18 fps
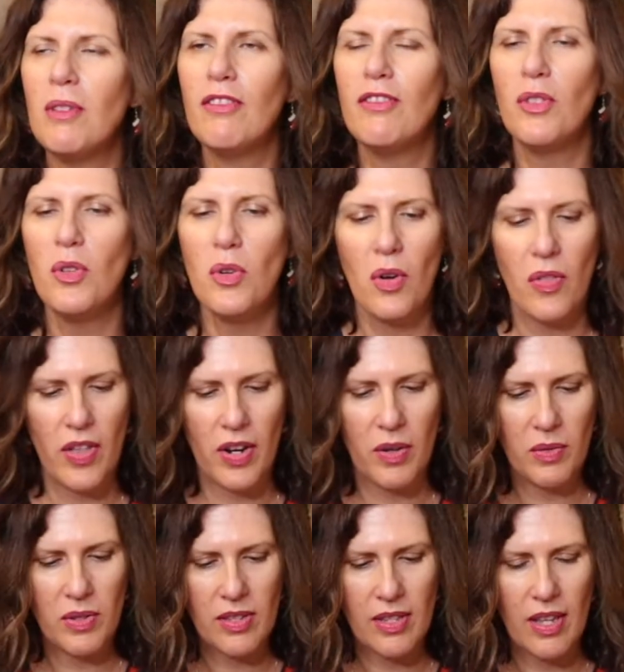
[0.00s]
before that
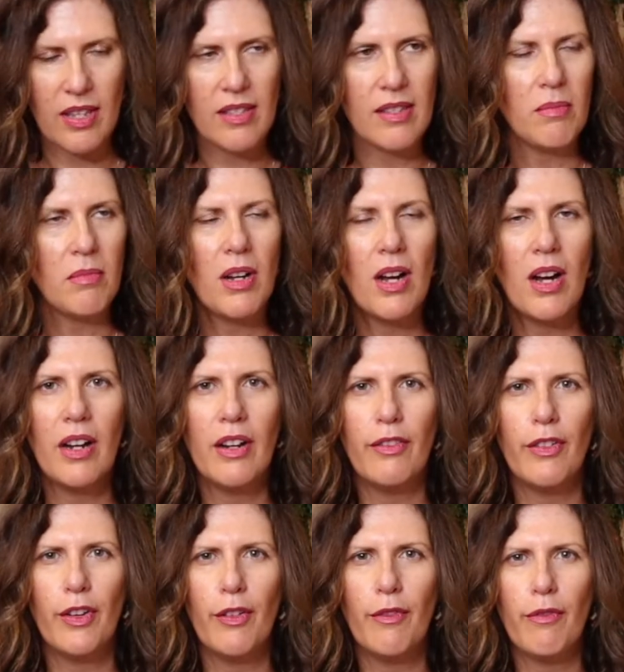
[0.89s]
it was like some kind
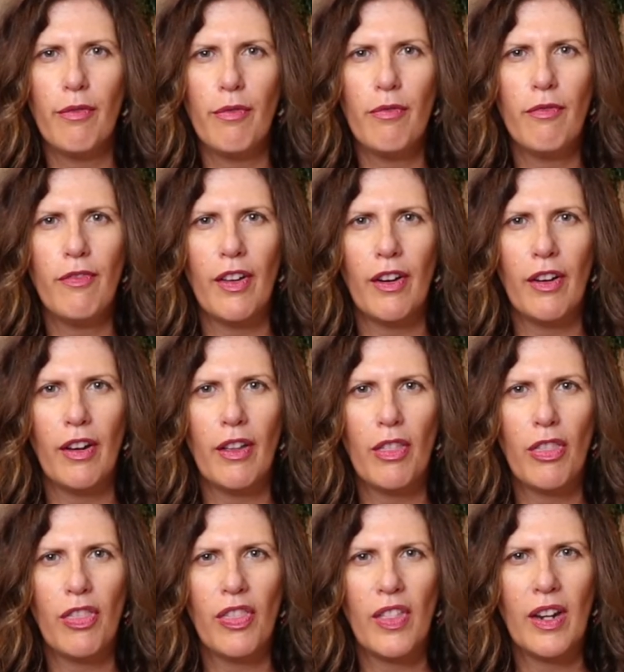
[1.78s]
of a very
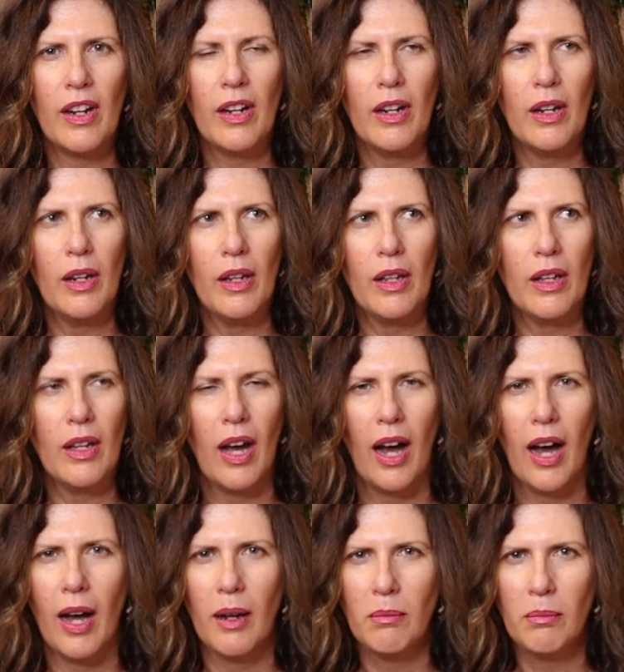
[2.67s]
thin
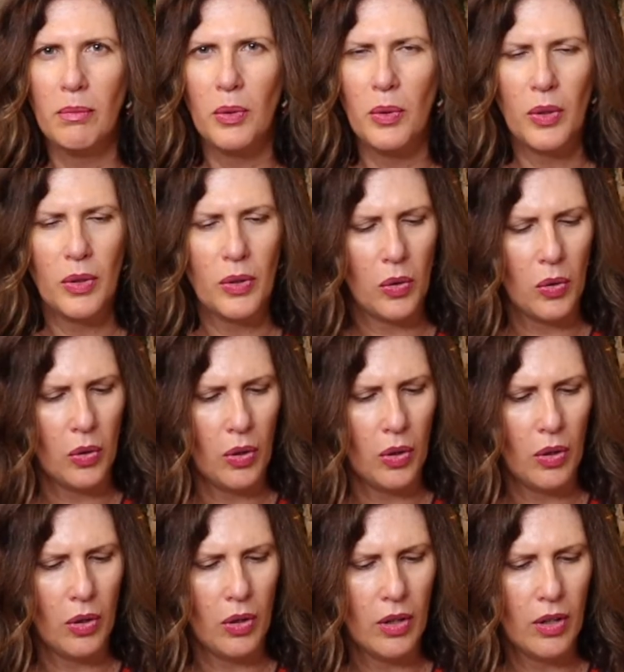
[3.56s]
cardboard
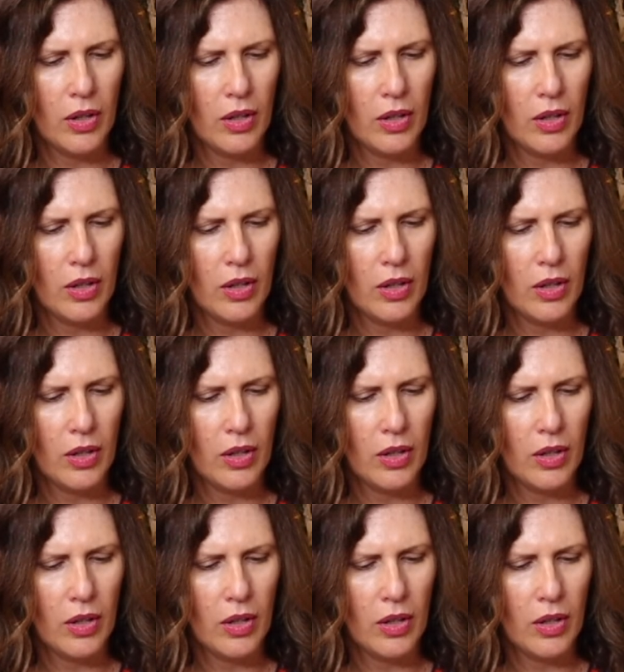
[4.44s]
or